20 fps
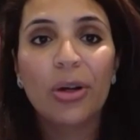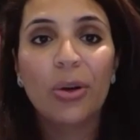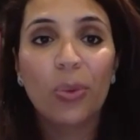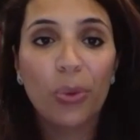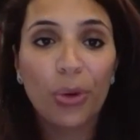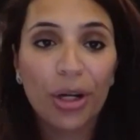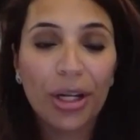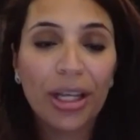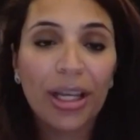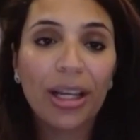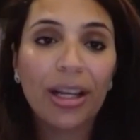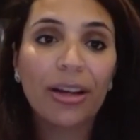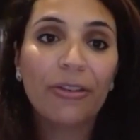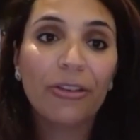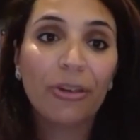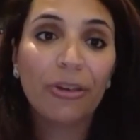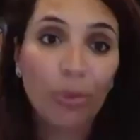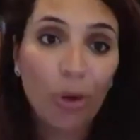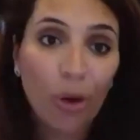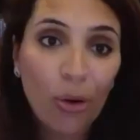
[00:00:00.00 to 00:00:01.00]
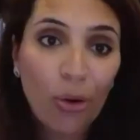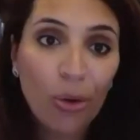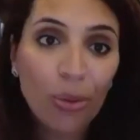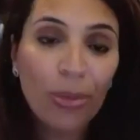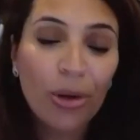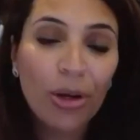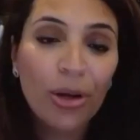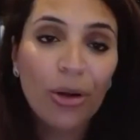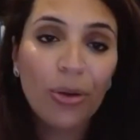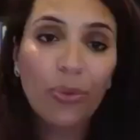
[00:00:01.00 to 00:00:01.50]
working from home,
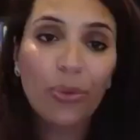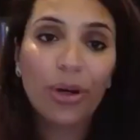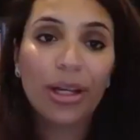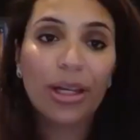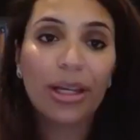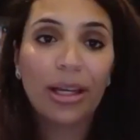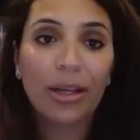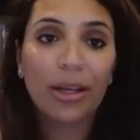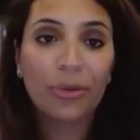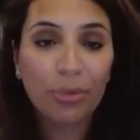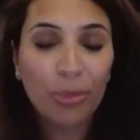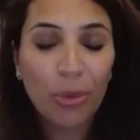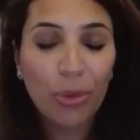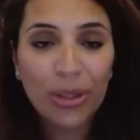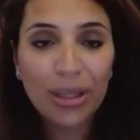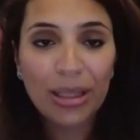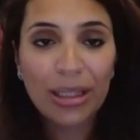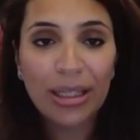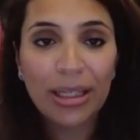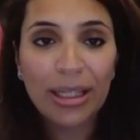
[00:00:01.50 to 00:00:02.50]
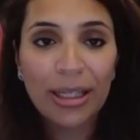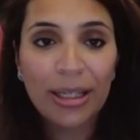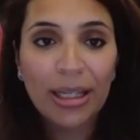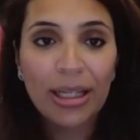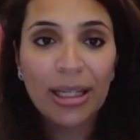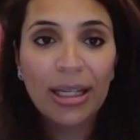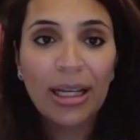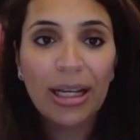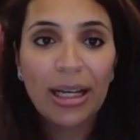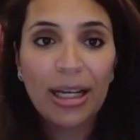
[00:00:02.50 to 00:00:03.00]
working remotely.
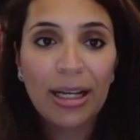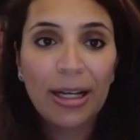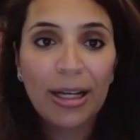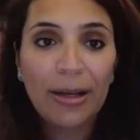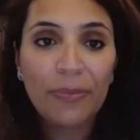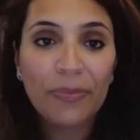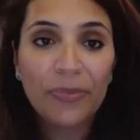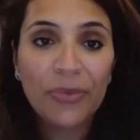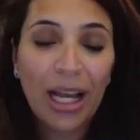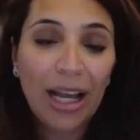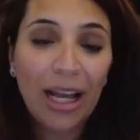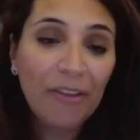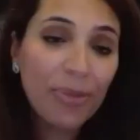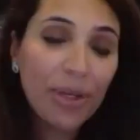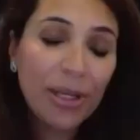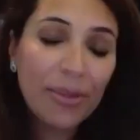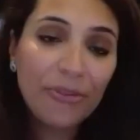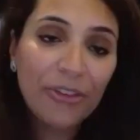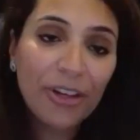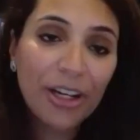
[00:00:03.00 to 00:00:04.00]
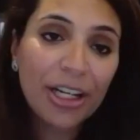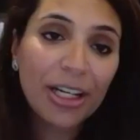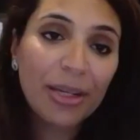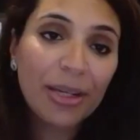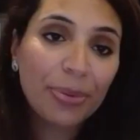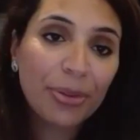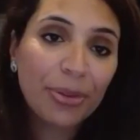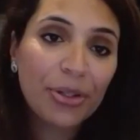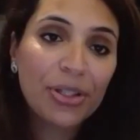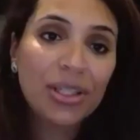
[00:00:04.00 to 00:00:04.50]
I've been very
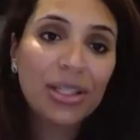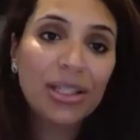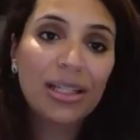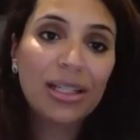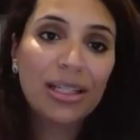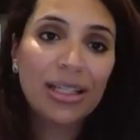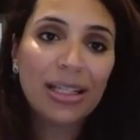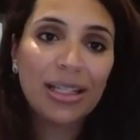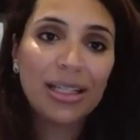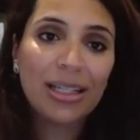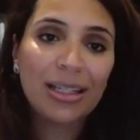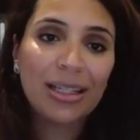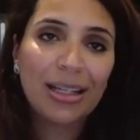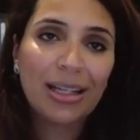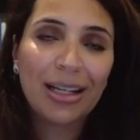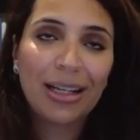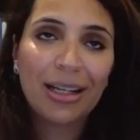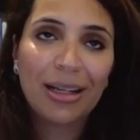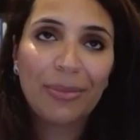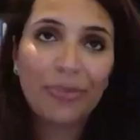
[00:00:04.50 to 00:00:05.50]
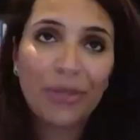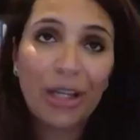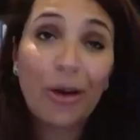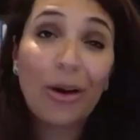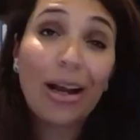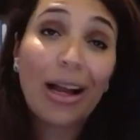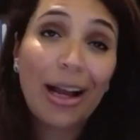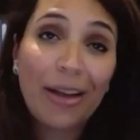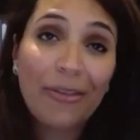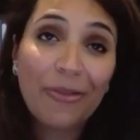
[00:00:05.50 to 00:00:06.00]
personally, or
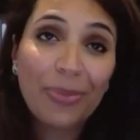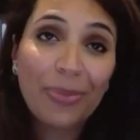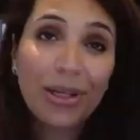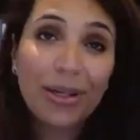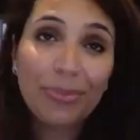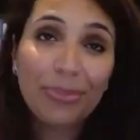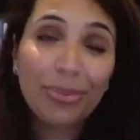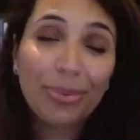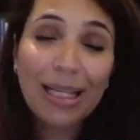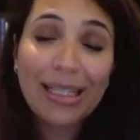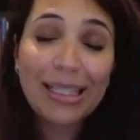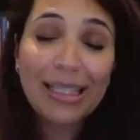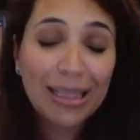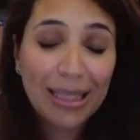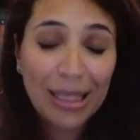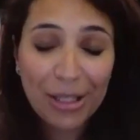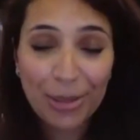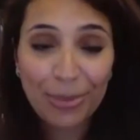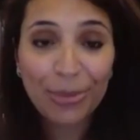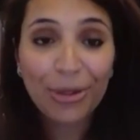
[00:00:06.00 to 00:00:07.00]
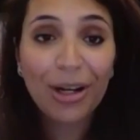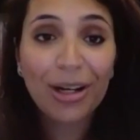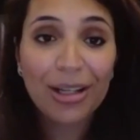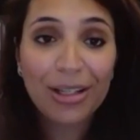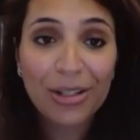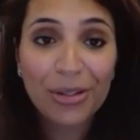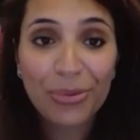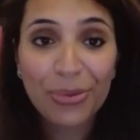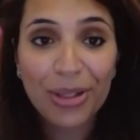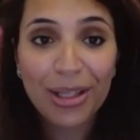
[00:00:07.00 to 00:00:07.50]
I've been pleasantly
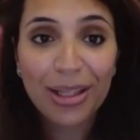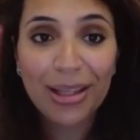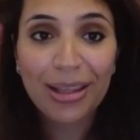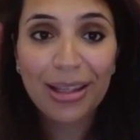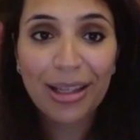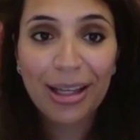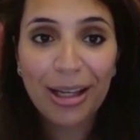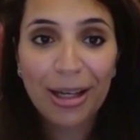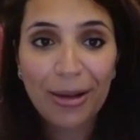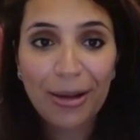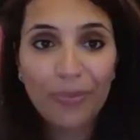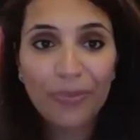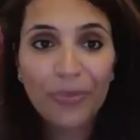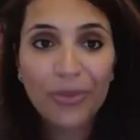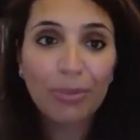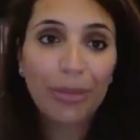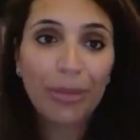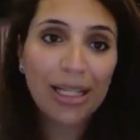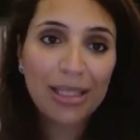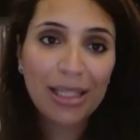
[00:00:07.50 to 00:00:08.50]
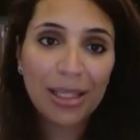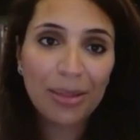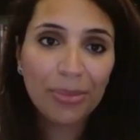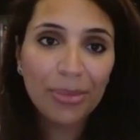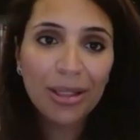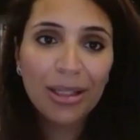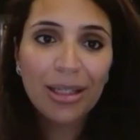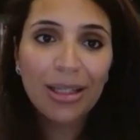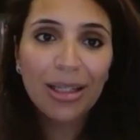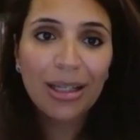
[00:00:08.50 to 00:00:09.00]
surprised with my
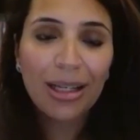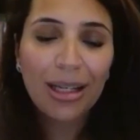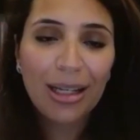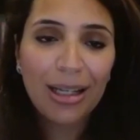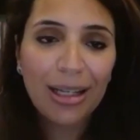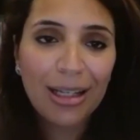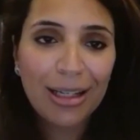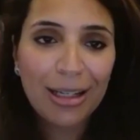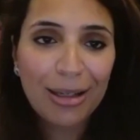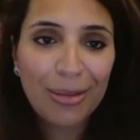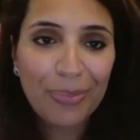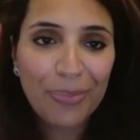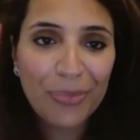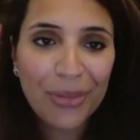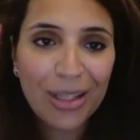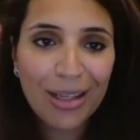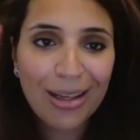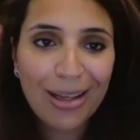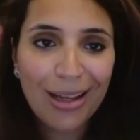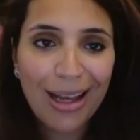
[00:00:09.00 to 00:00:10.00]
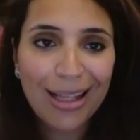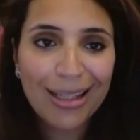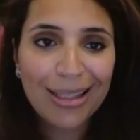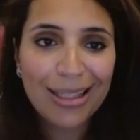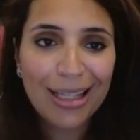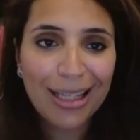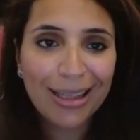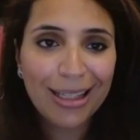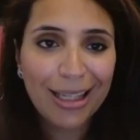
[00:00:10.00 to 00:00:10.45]
team at the